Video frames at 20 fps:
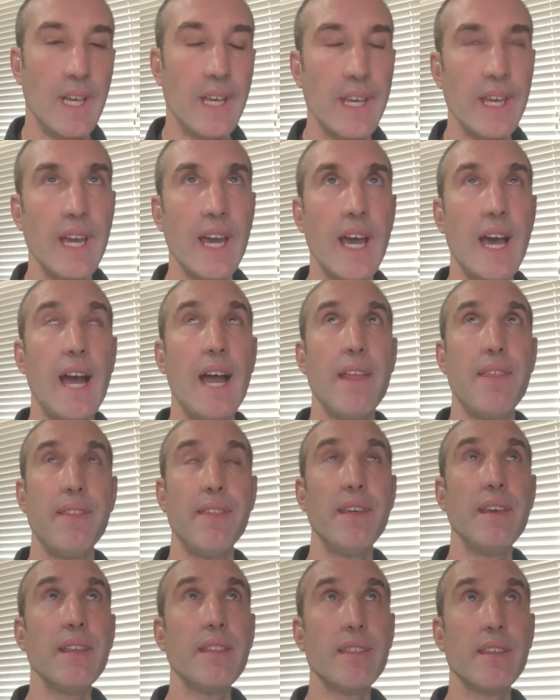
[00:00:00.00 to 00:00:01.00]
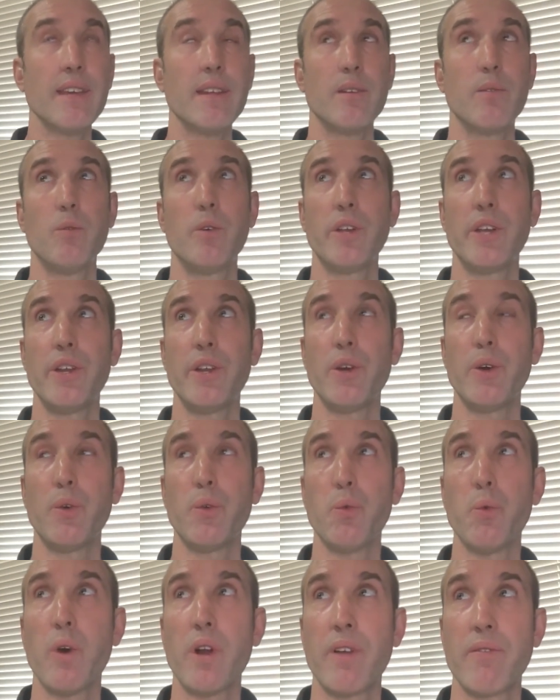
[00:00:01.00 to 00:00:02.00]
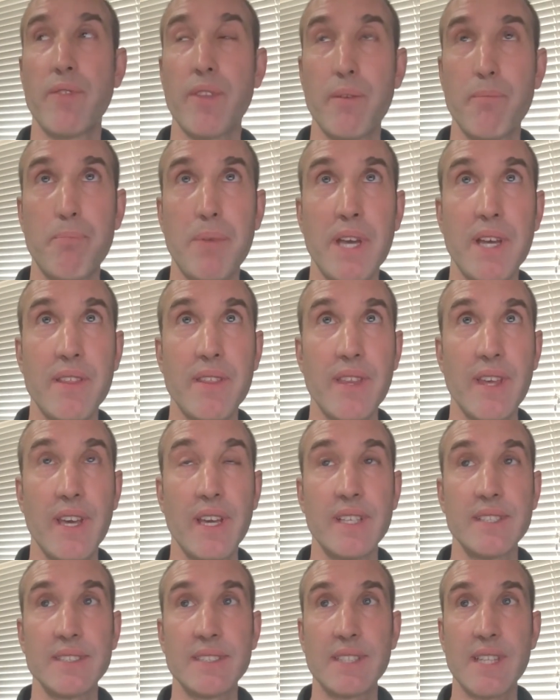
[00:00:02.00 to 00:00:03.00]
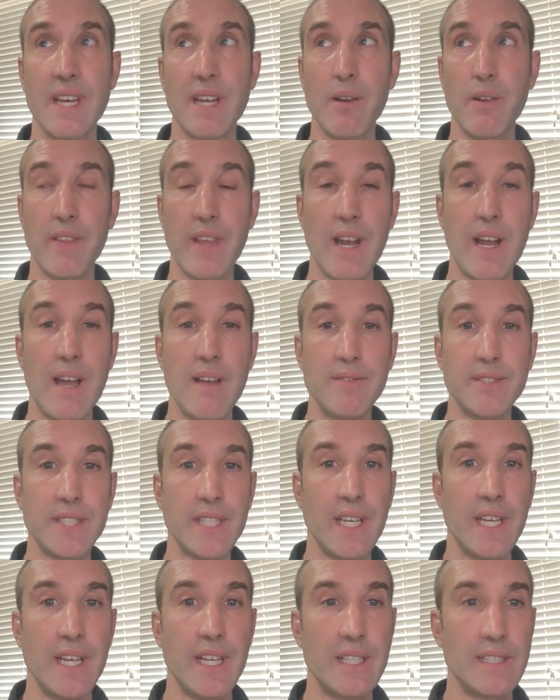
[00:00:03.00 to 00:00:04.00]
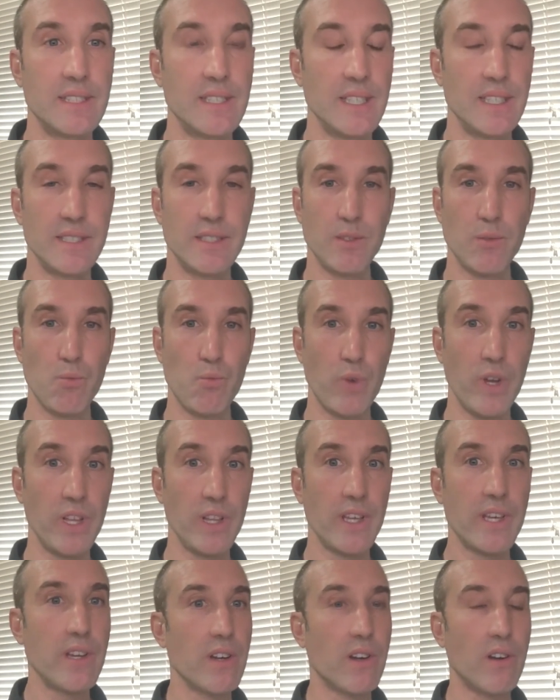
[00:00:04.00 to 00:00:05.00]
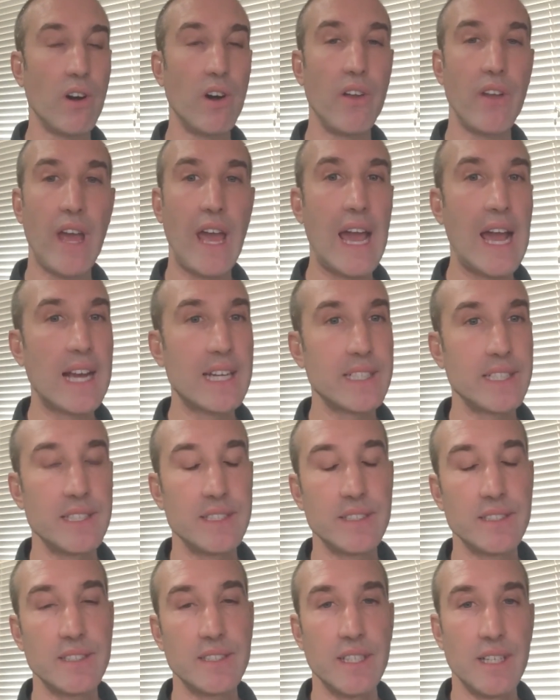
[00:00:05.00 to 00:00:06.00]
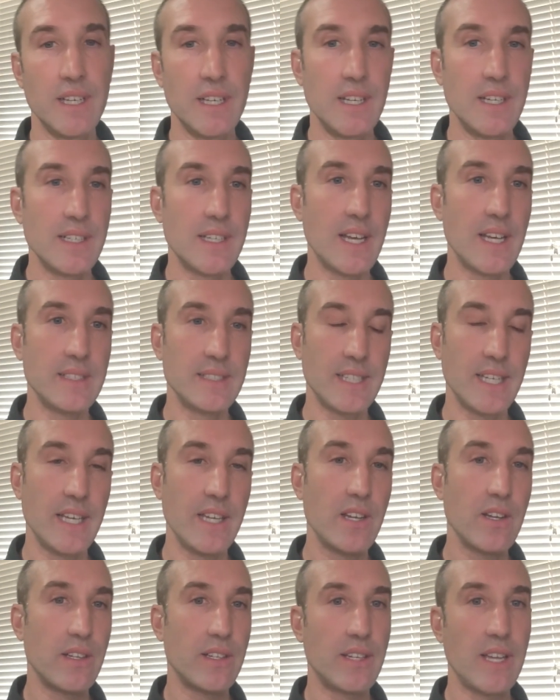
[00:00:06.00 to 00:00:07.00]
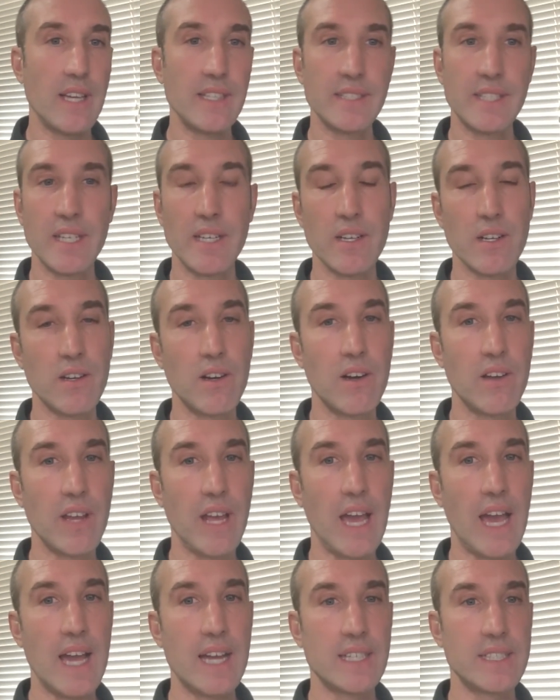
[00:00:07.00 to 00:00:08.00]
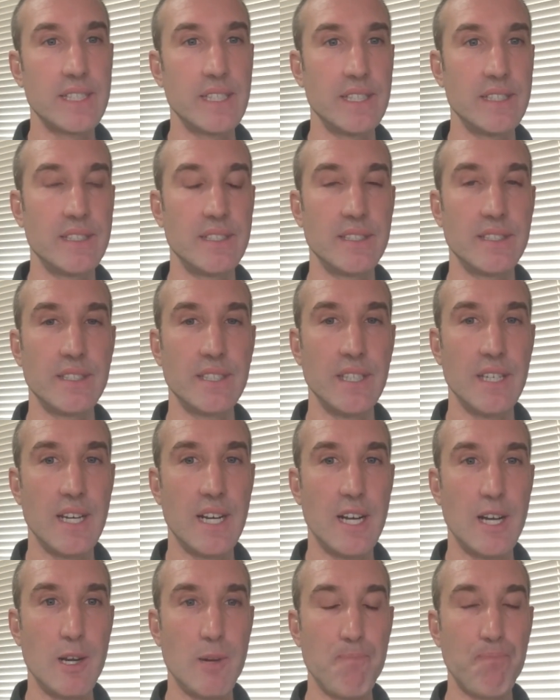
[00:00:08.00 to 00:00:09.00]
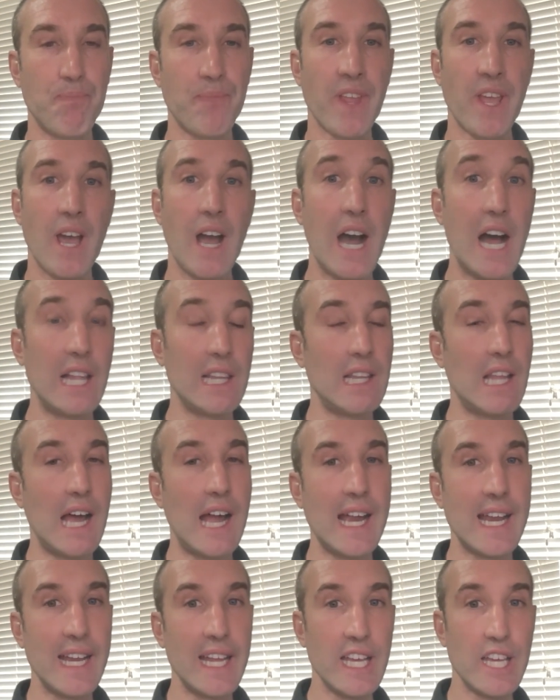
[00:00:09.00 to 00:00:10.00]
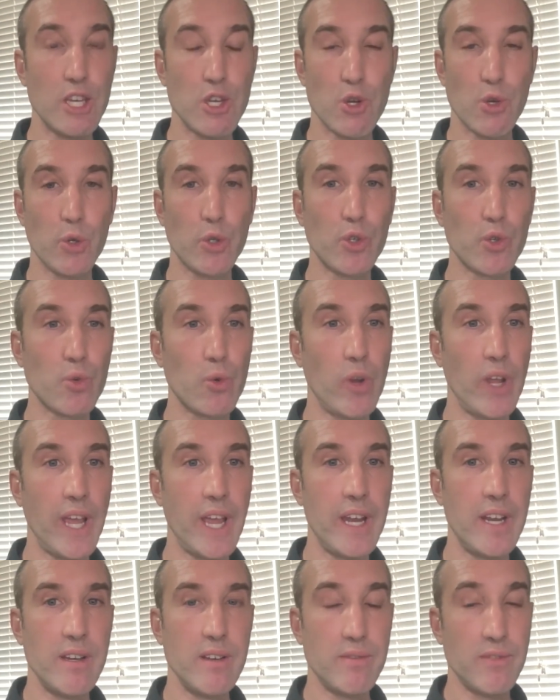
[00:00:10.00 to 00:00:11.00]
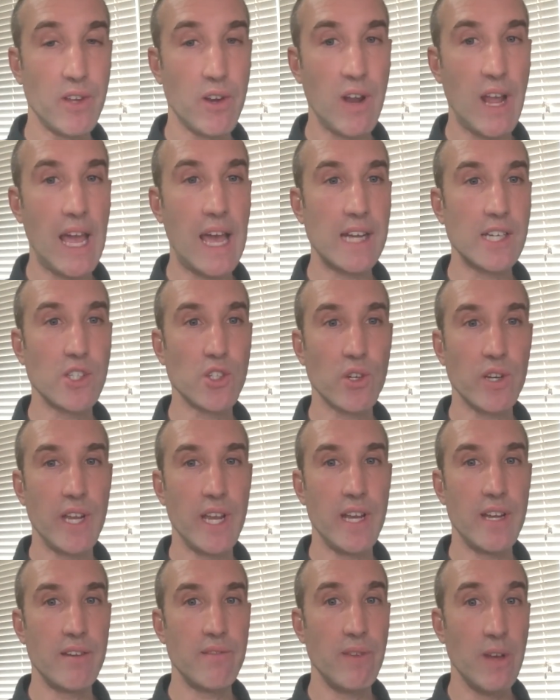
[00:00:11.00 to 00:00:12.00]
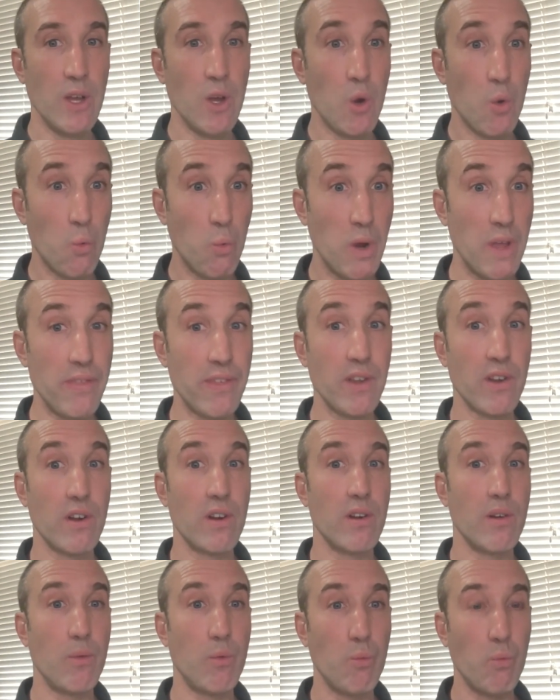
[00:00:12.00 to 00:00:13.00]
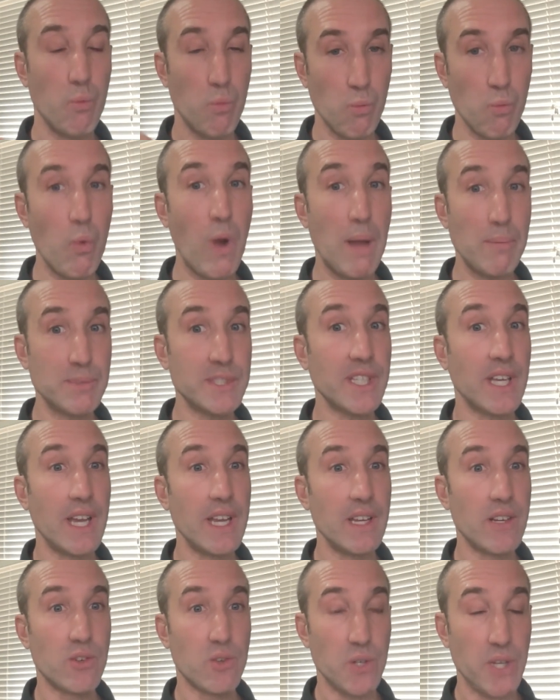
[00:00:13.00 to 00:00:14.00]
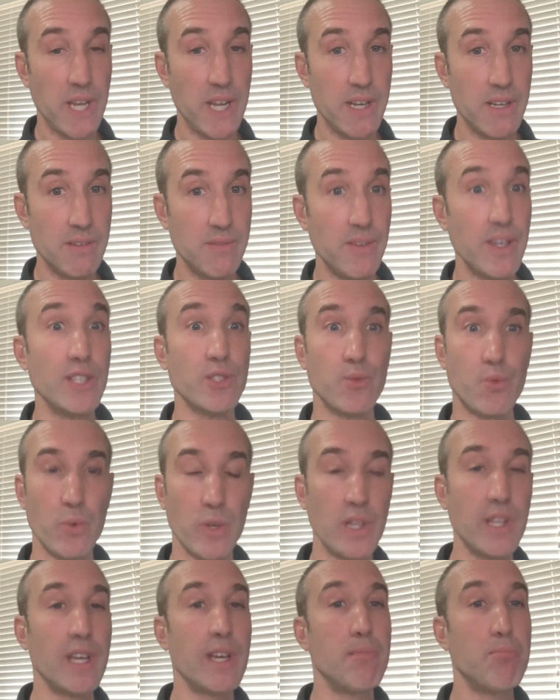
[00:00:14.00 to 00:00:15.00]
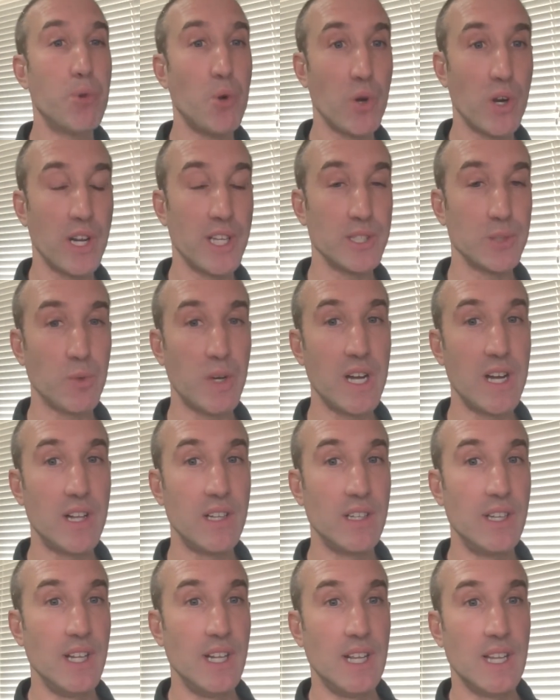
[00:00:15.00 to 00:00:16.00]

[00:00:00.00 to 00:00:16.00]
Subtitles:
Yeah, I think that, one of the big things that I've seen is really call to actions, testing your call to actions, aligning your ad creative with your website creative is really important as well.